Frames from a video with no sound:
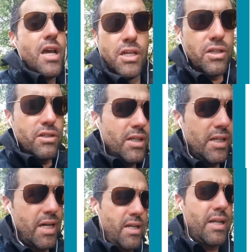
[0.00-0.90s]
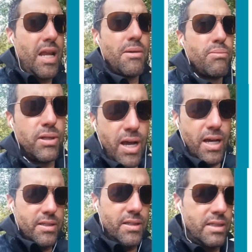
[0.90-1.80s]
You could have got an A
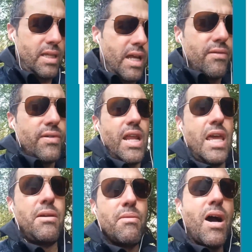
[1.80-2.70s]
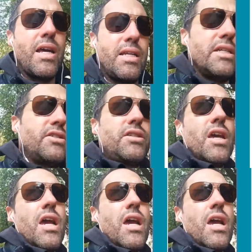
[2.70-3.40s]
plus instead of an A minus.